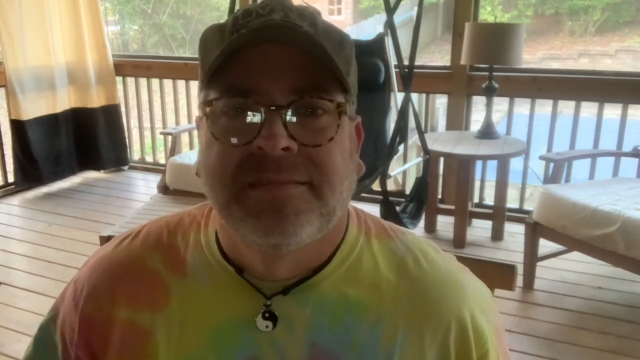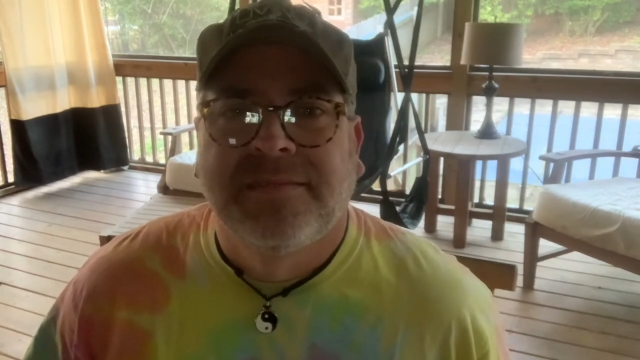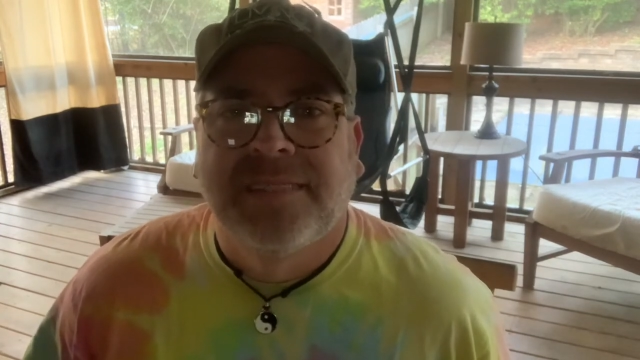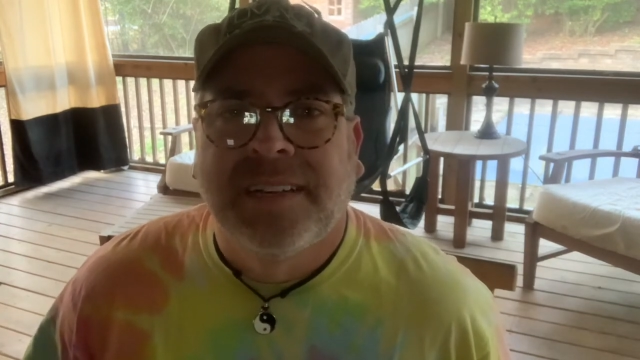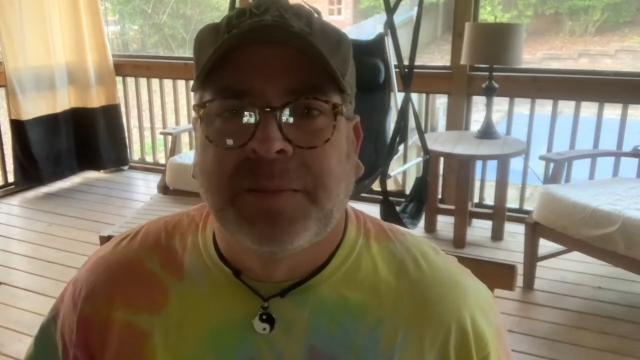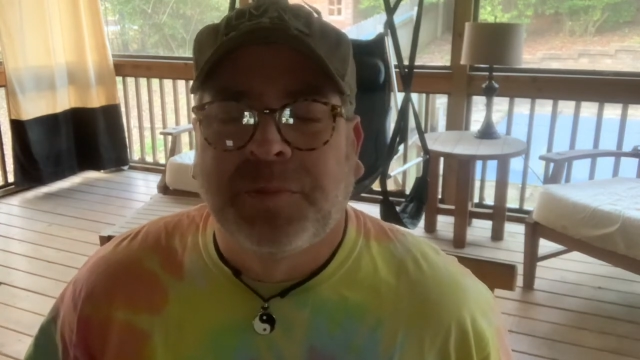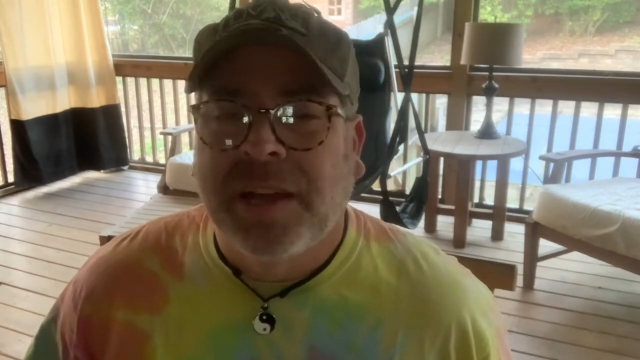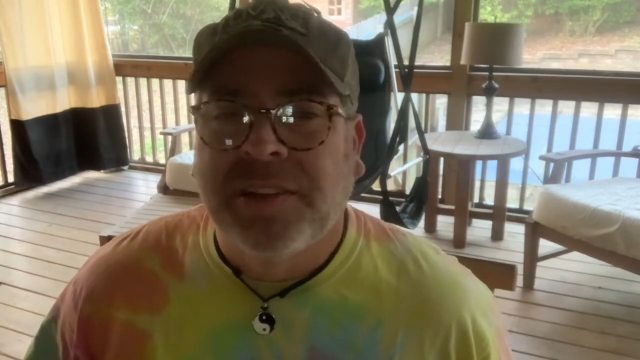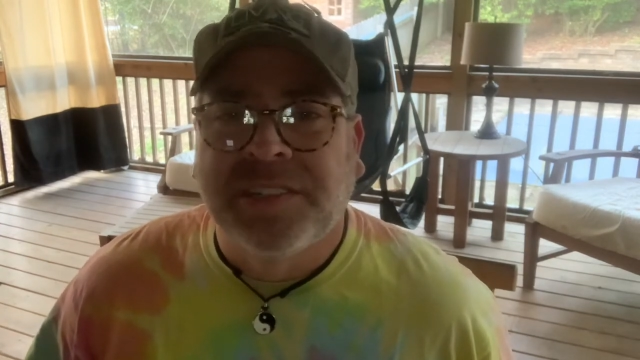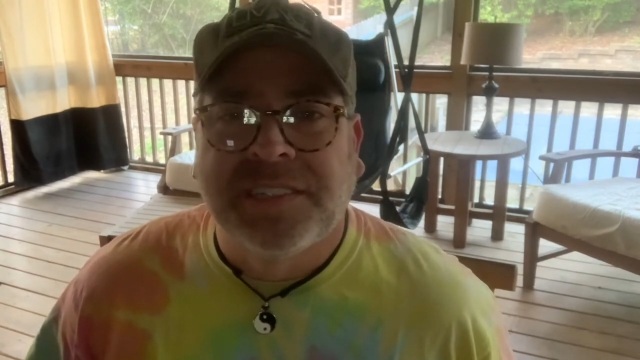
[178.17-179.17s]

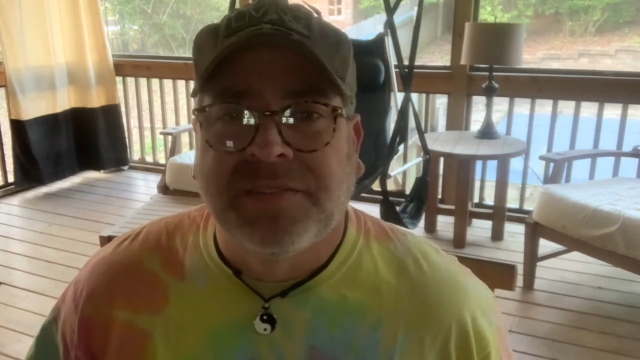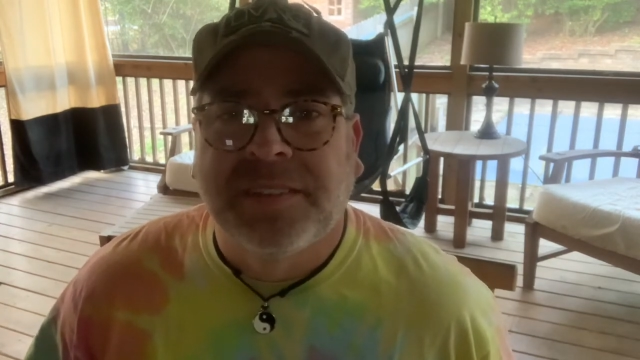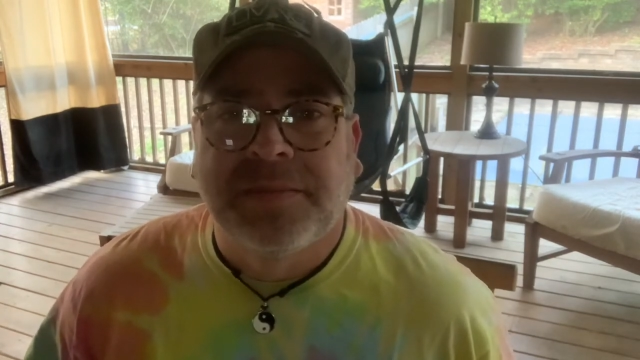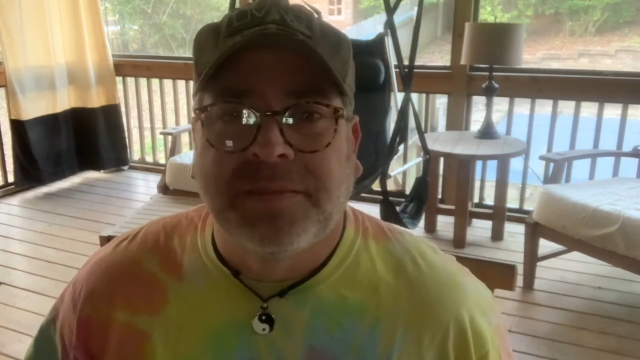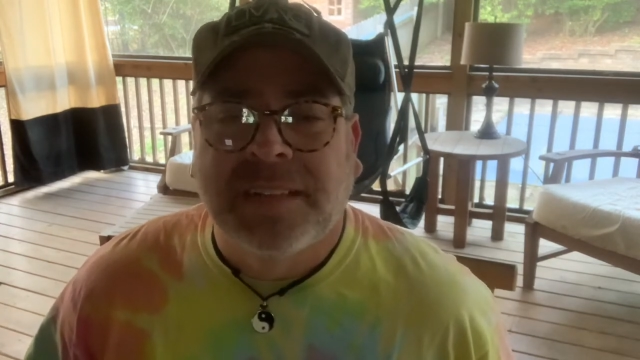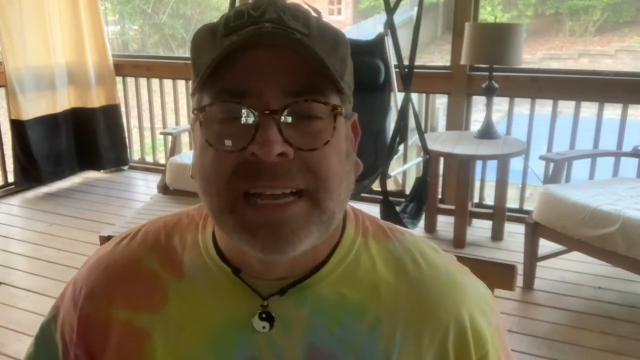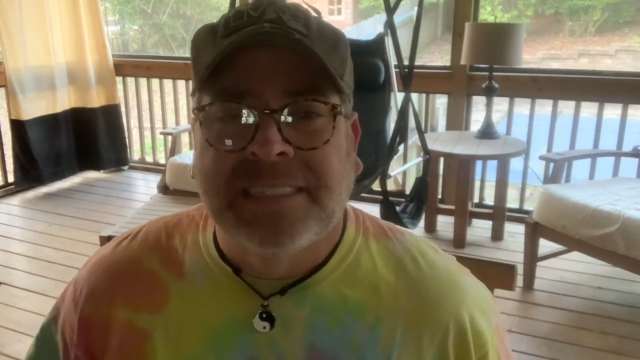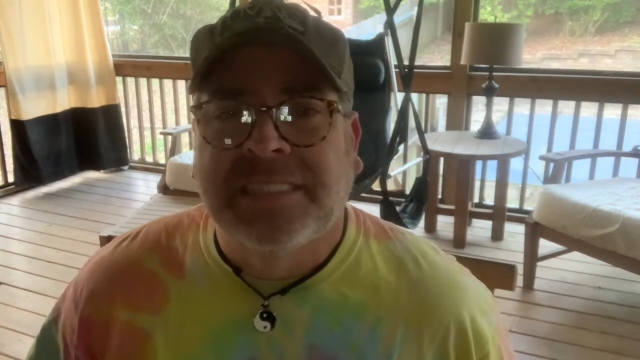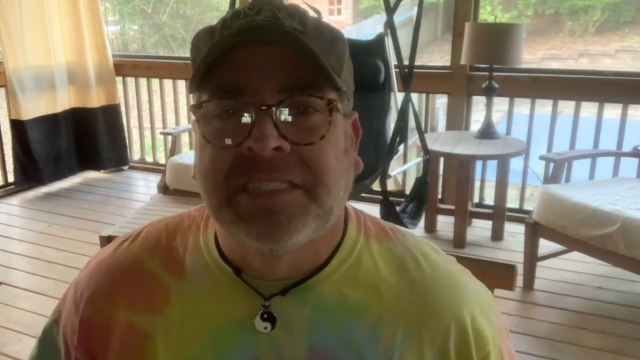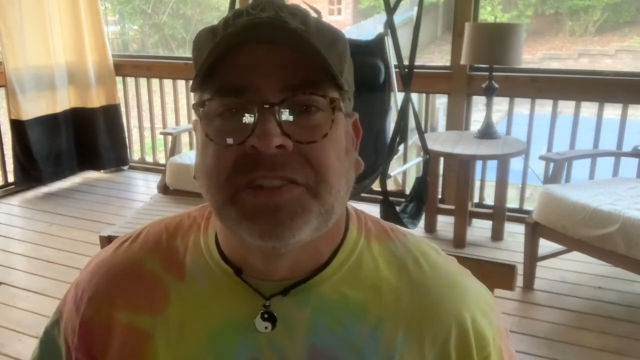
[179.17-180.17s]
writers of the
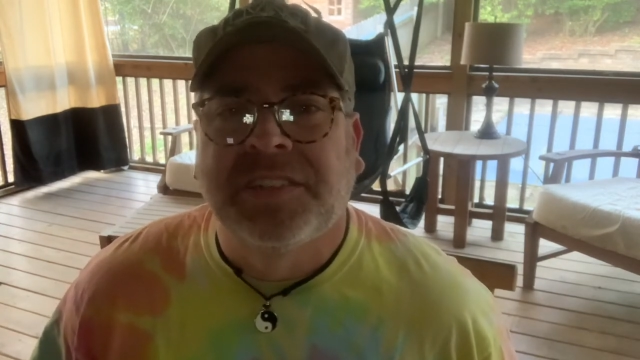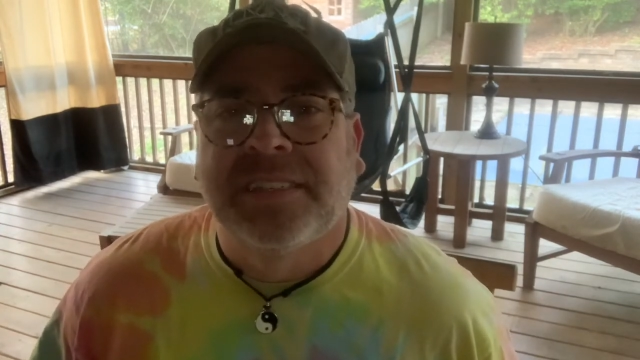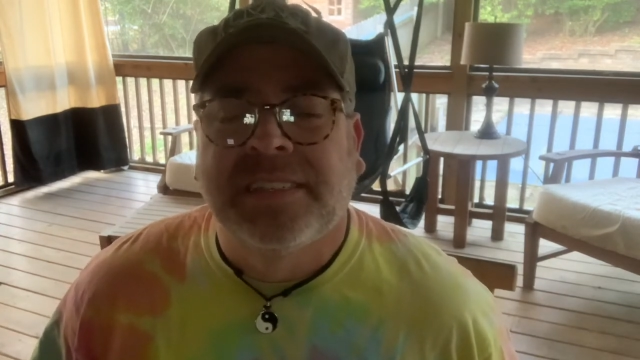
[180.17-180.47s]
last century,